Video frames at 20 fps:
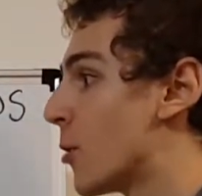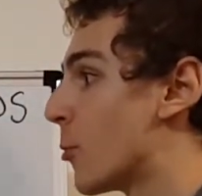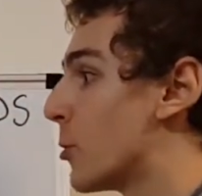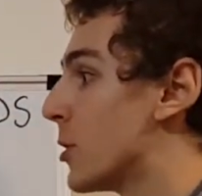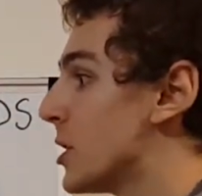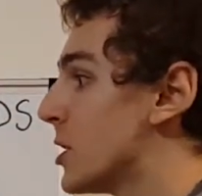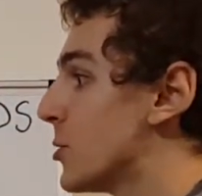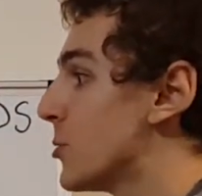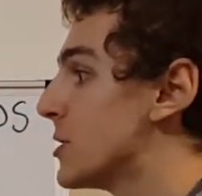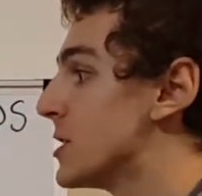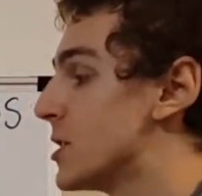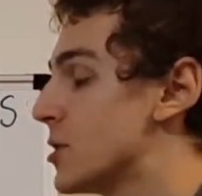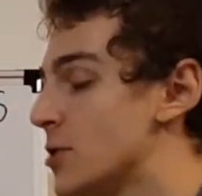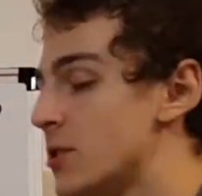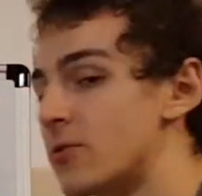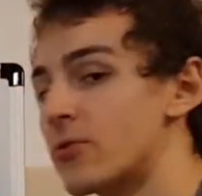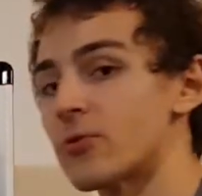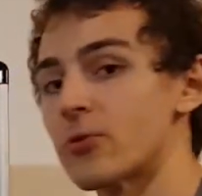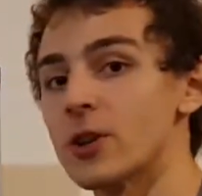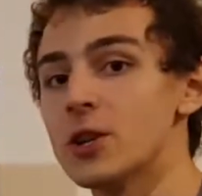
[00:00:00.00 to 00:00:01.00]
what you do is you
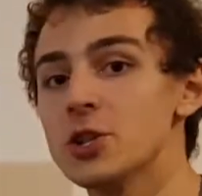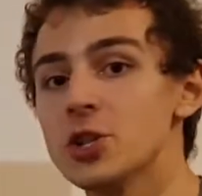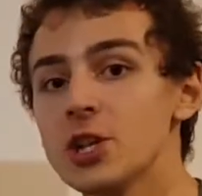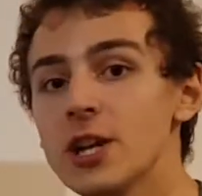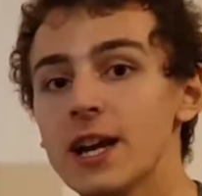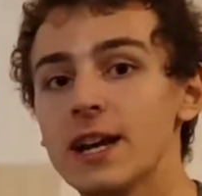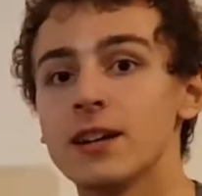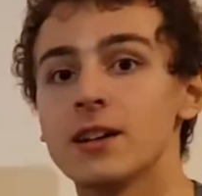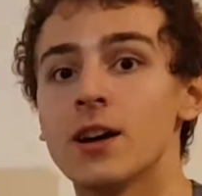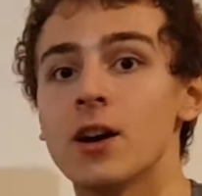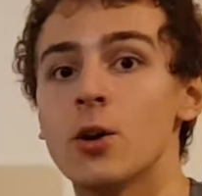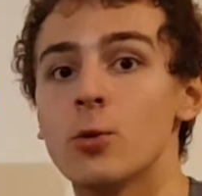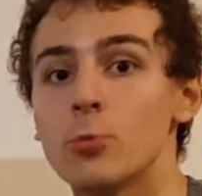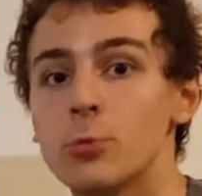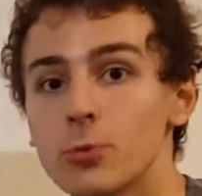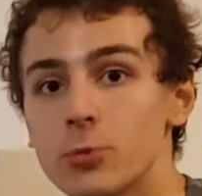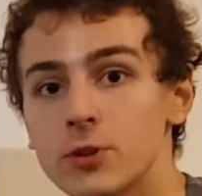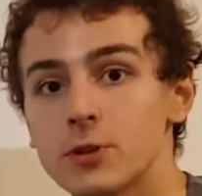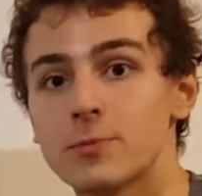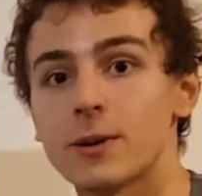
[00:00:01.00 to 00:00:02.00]
differentiate
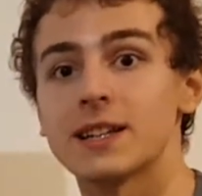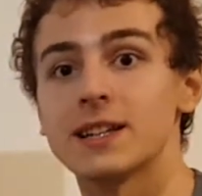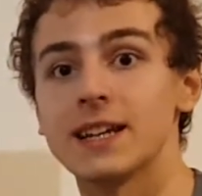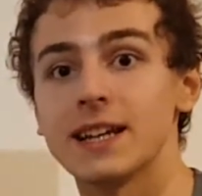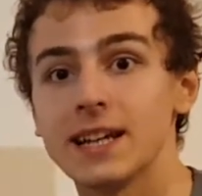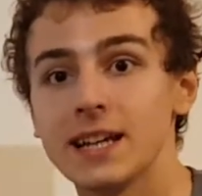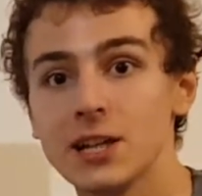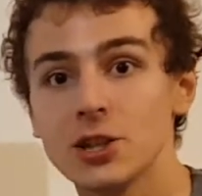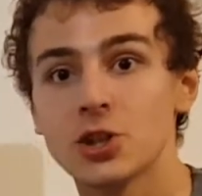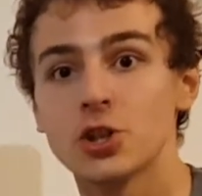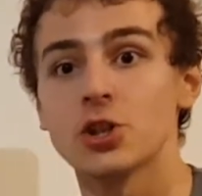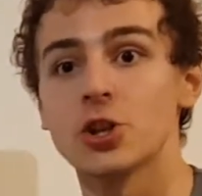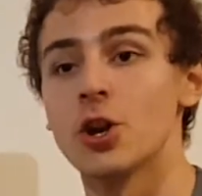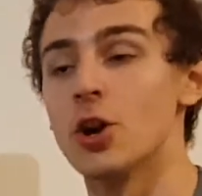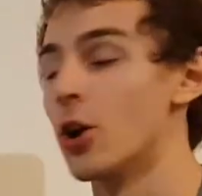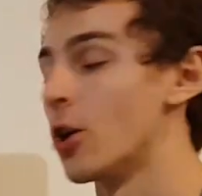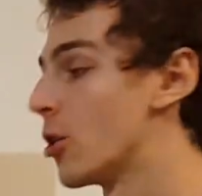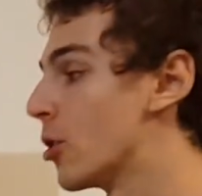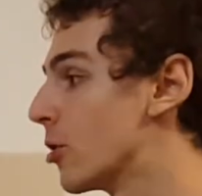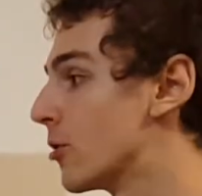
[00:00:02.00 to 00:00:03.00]
with respect to each
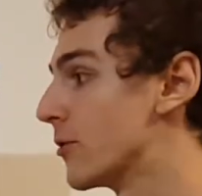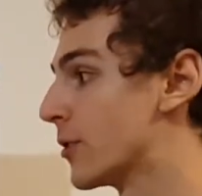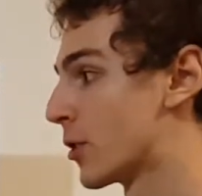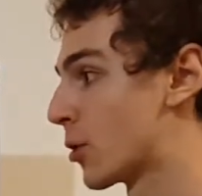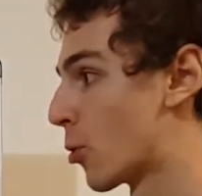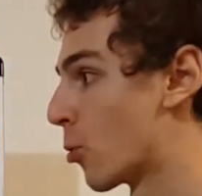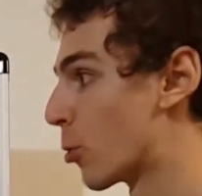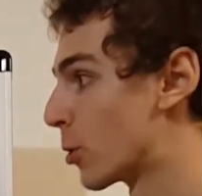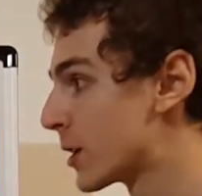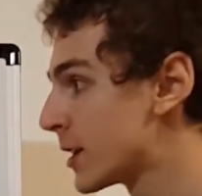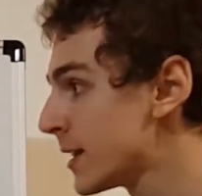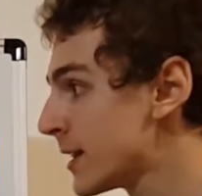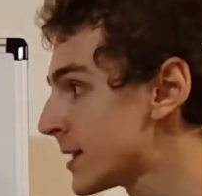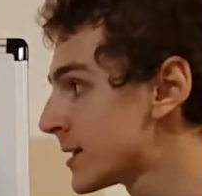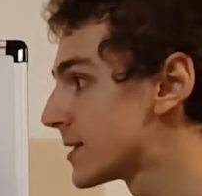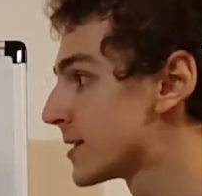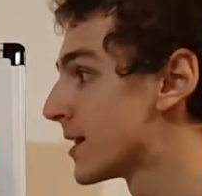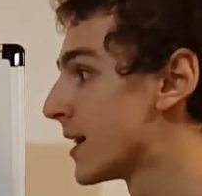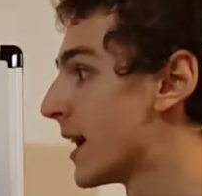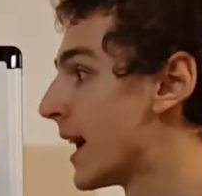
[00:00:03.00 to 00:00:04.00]
of the
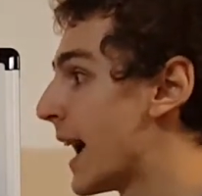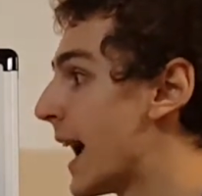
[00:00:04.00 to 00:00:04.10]
coordinates,